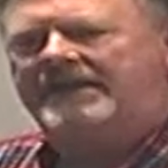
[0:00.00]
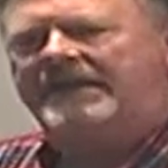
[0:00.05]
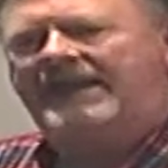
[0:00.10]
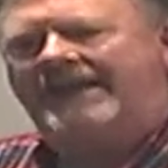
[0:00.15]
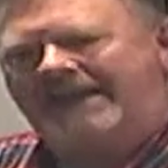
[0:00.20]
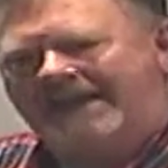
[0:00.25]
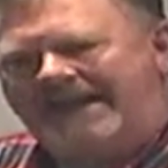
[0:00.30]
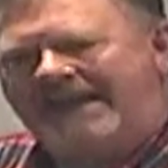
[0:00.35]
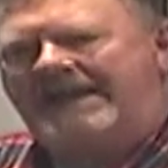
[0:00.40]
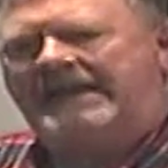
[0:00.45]

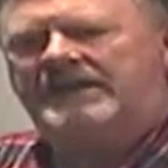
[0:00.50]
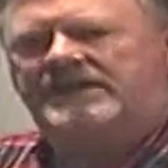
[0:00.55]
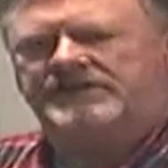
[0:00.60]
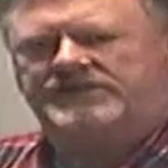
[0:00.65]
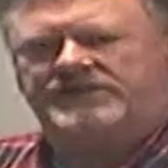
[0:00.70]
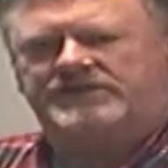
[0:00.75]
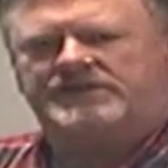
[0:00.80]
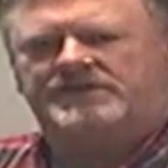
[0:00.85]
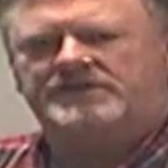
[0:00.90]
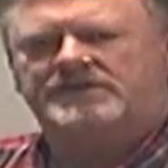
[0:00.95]
it
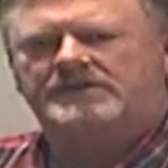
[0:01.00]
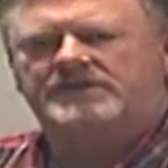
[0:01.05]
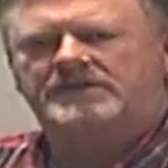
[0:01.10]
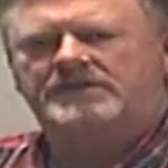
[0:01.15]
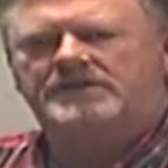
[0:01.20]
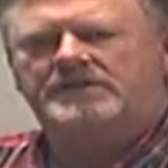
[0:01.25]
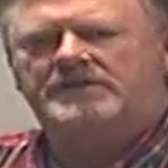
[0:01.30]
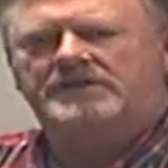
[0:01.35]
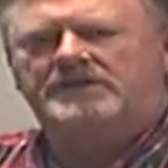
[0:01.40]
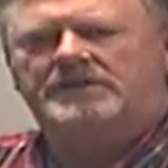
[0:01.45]
is.
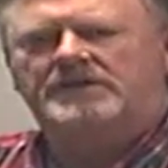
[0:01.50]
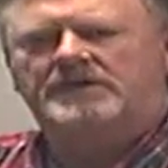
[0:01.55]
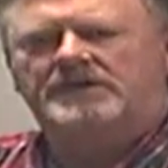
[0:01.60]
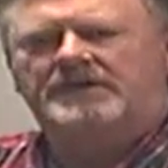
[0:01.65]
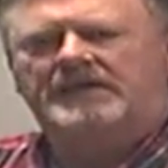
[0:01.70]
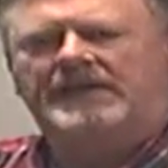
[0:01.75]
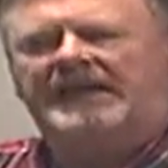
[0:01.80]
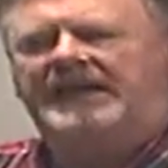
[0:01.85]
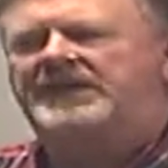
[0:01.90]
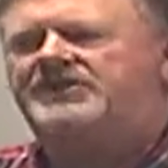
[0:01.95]

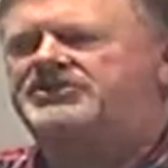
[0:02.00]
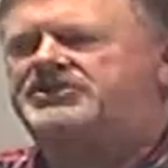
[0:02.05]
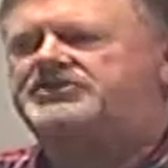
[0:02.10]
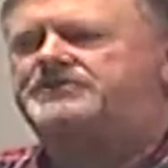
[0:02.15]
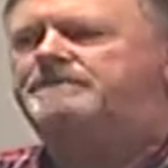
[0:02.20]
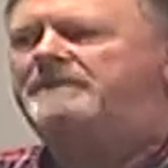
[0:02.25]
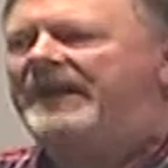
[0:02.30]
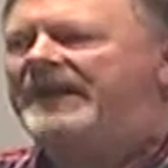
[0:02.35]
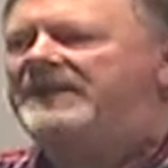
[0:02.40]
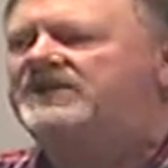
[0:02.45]
It
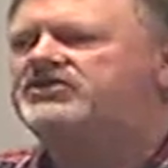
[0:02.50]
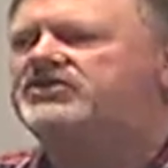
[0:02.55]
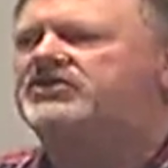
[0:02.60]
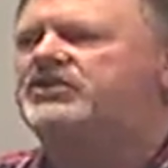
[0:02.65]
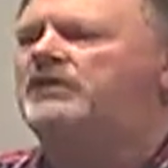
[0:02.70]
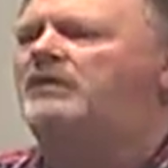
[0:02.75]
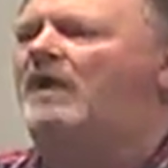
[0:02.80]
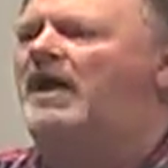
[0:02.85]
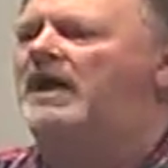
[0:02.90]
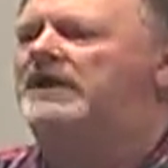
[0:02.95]
speaks
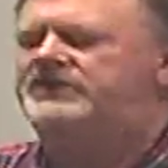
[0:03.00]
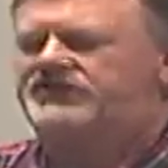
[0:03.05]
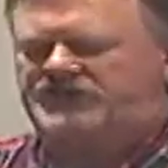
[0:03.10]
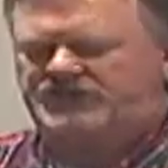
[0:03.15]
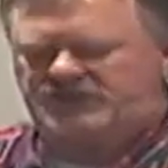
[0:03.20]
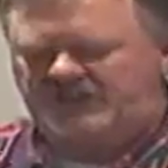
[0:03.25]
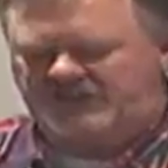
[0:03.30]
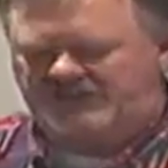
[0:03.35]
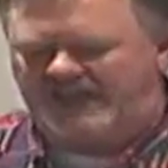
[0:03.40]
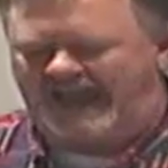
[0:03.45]
to us
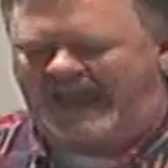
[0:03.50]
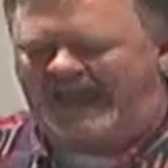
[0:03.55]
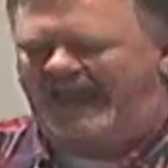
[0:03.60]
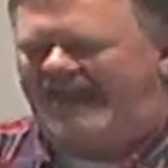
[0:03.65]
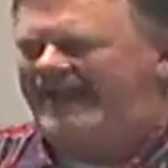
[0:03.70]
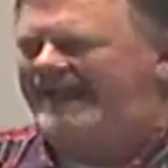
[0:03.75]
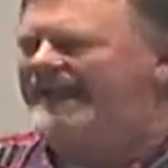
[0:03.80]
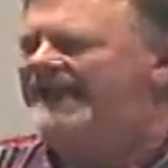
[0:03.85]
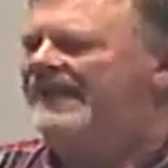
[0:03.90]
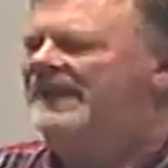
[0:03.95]

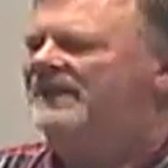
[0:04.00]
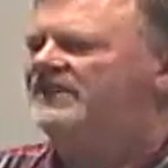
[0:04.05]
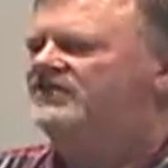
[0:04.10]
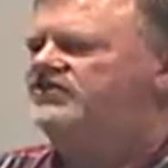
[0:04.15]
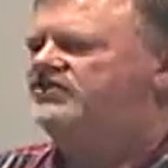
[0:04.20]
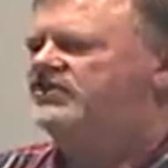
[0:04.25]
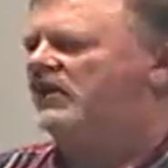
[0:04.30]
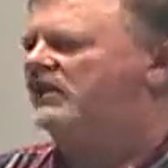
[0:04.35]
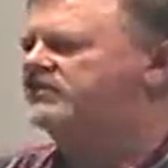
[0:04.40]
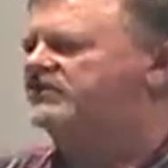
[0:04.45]
today
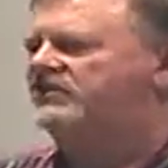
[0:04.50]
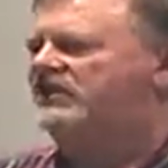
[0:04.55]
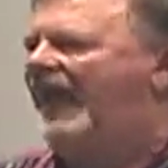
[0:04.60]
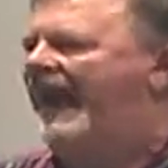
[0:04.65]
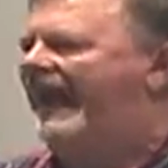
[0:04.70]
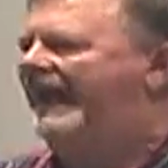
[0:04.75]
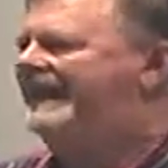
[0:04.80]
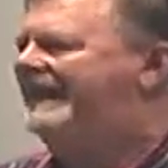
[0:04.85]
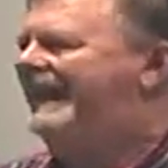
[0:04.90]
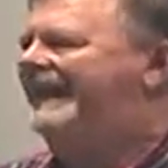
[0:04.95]
just
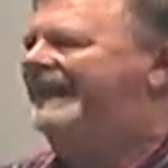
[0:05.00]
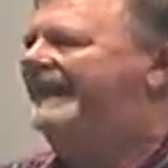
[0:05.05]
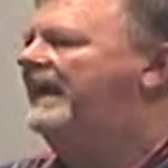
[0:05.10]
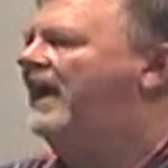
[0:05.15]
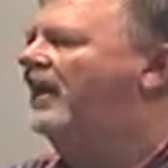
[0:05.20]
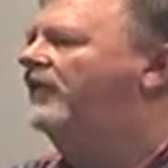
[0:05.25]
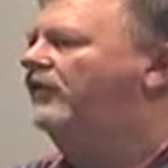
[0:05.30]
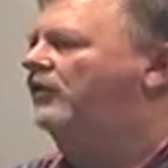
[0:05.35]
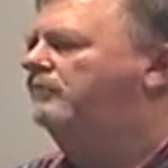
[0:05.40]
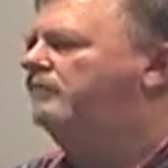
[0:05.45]
like any
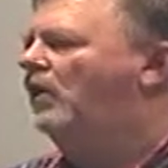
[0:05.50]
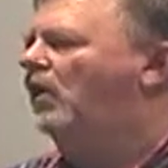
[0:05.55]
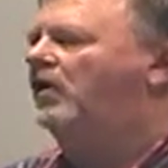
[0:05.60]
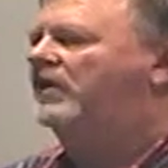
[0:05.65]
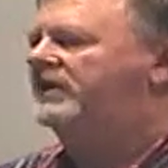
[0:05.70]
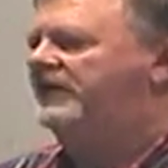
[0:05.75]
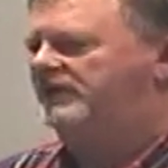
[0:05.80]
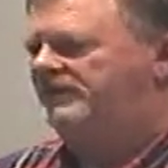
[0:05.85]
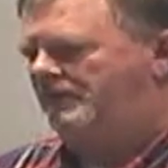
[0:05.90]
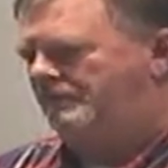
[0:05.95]
other
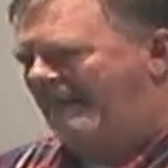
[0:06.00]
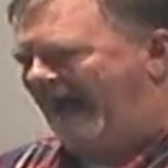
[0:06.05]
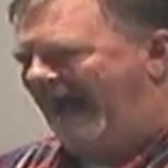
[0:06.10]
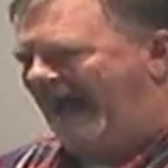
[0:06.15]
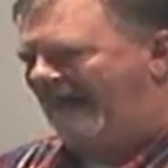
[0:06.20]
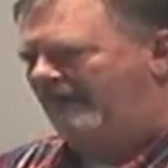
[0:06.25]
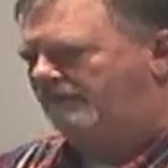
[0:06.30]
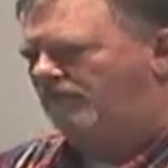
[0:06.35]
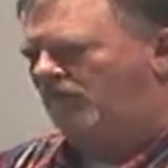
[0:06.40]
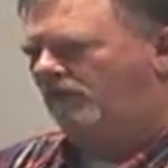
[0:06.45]
book in the
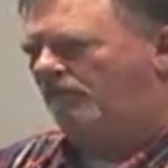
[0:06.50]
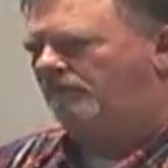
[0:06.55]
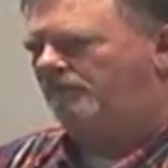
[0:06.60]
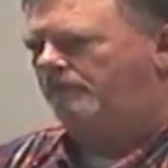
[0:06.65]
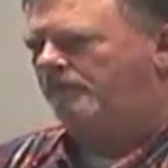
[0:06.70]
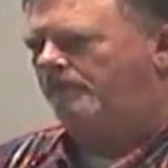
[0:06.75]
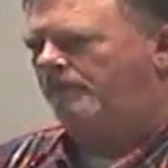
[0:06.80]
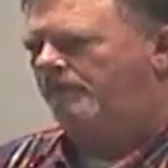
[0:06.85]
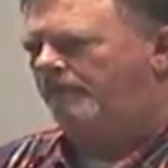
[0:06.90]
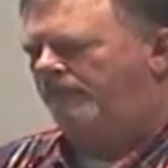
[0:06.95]
Bible.
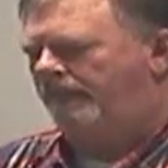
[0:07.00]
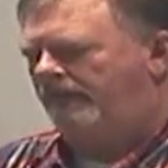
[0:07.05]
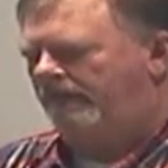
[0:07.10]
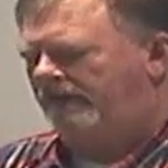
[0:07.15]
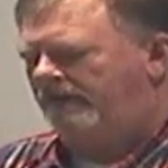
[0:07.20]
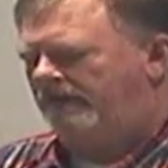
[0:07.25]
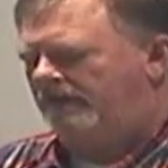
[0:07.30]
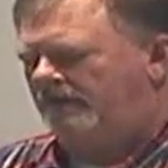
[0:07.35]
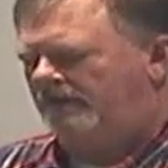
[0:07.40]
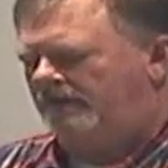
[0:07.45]

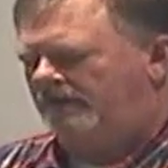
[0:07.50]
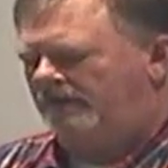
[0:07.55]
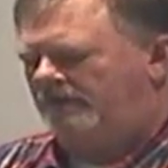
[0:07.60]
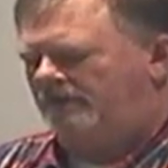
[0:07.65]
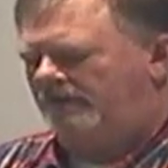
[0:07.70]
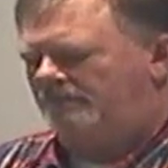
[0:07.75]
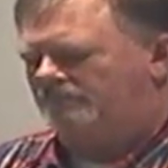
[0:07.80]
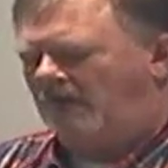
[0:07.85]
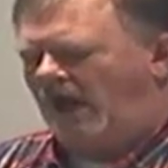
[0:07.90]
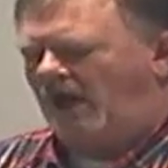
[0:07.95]

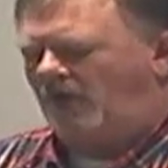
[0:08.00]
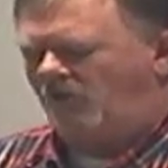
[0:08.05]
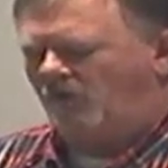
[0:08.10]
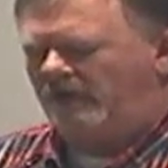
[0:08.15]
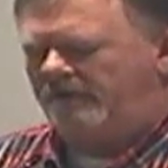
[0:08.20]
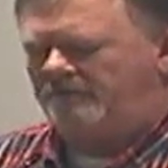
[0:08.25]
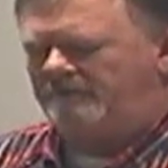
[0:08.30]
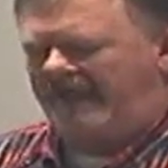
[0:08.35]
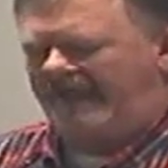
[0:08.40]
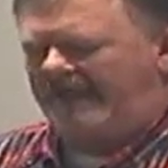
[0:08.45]
But
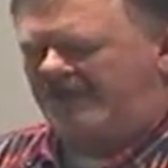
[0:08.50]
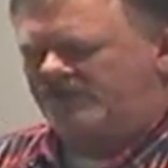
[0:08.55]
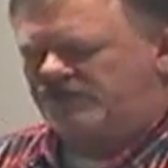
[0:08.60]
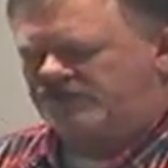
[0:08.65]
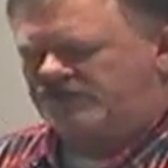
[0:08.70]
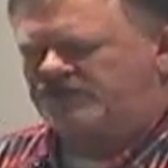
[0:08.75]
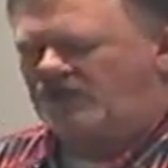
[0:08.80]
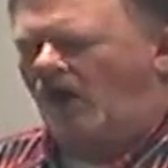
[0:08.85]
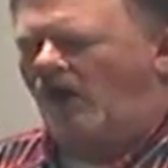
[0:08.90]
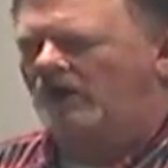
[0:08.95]
when men
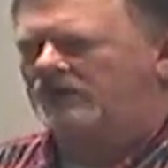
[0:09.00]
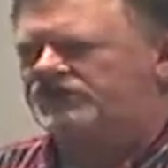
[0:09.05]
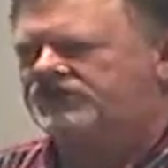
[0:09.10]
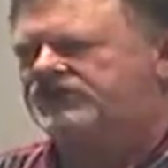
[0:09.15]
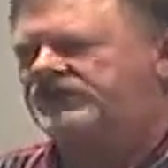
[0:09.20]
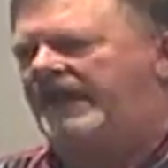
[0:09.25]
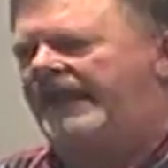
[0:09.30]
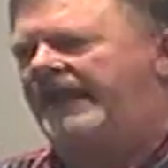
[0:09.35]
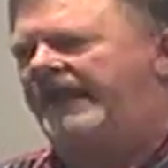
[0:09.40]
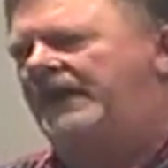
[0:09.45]
start
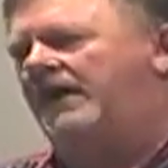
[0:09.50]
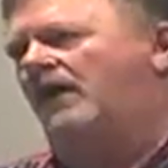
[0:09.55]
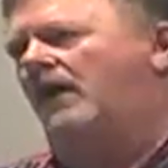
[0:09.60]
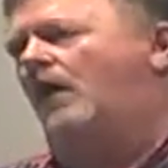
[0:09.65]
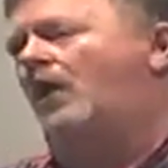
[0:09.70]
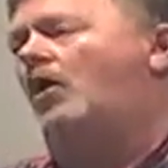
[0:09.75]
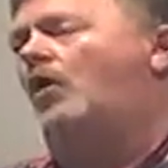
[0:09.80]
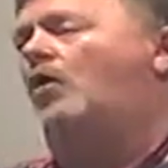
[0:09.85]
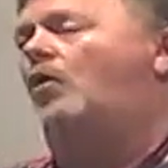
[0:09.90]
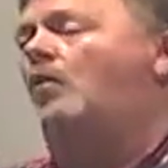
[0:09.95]
saying,
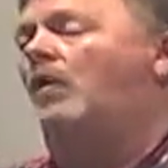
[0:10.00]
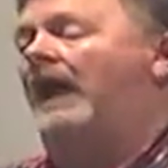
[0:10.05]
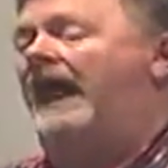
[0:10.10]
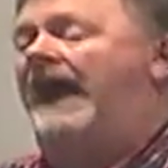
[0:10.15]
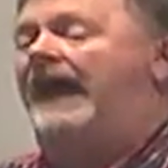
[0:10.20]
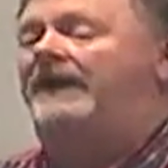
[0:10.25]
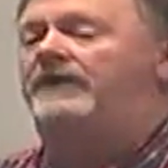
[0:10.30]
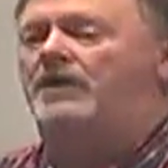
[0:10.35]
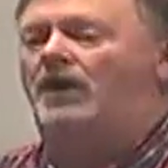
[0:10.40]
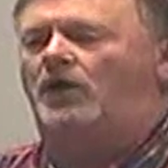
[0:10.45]
oh, well,
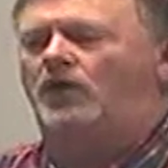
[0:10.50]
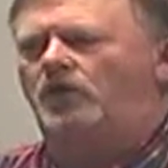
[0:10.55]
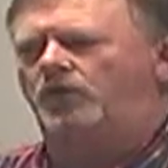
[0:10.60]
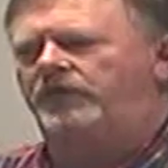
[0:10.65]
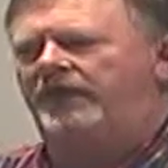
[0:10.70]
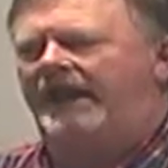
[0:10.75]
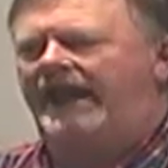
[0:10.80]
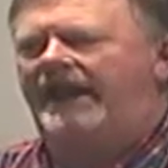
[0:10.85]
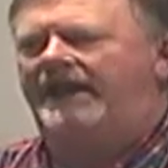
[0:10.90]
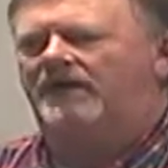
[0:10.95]
I know who
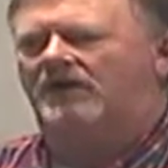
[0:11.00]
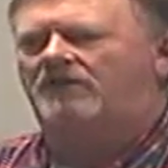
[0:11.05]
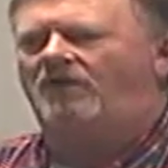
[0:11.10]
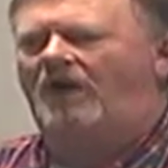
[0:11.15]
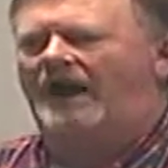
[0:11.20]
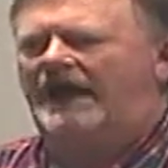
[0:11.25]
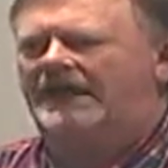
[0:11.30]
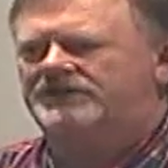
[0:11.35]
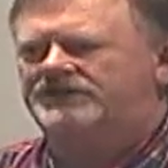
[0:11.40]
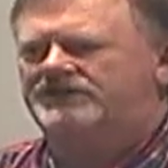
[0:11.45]
the
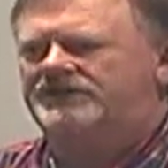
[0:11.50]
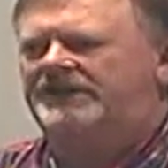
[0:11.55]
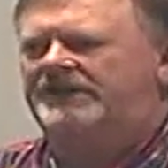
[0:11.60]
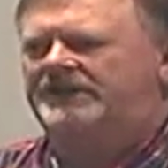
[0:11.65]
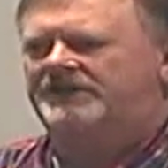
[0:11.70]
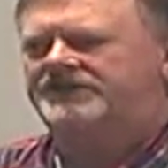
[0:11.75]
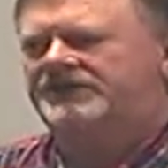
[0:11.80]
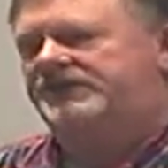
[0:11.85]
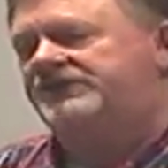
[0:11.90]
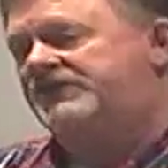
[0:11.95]
Antichrist
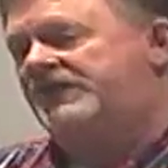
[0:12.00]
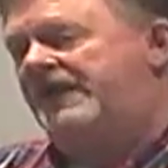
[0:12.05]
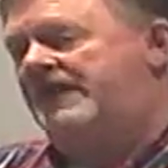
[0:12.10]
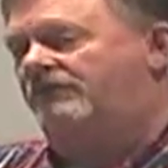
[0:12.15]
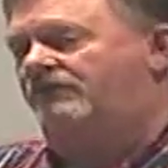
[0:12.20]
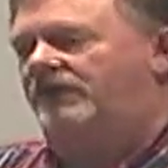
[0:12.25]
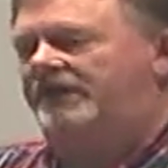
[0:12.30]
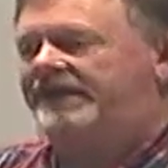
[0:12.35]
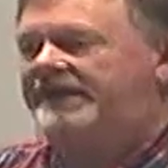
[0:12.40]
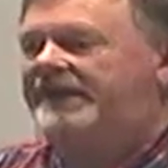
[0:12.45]
is, it's
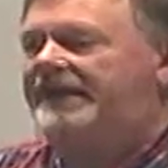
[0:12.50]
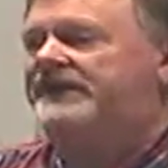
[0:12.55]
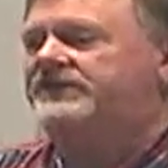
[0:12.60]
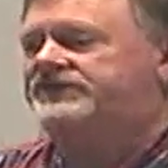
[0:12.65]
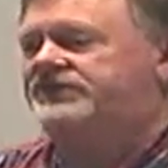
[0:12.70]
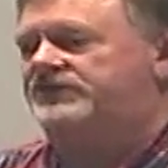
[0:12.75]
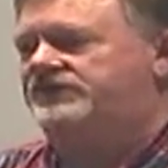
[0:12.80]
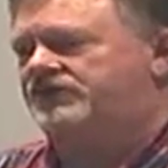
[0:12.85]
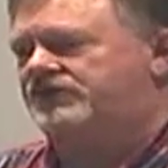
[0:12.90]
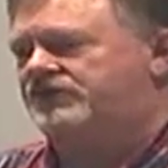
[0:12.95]
Henry
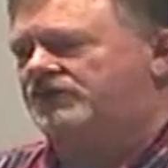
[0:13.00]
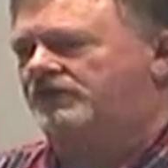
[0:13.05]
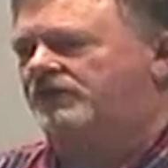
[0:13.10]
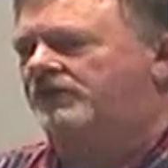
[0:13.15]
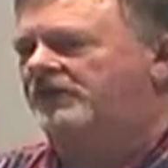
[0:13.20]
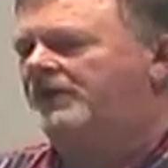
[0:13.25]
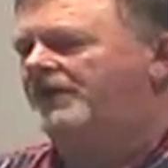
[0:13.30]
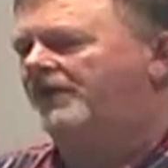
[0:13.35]
Kissinger,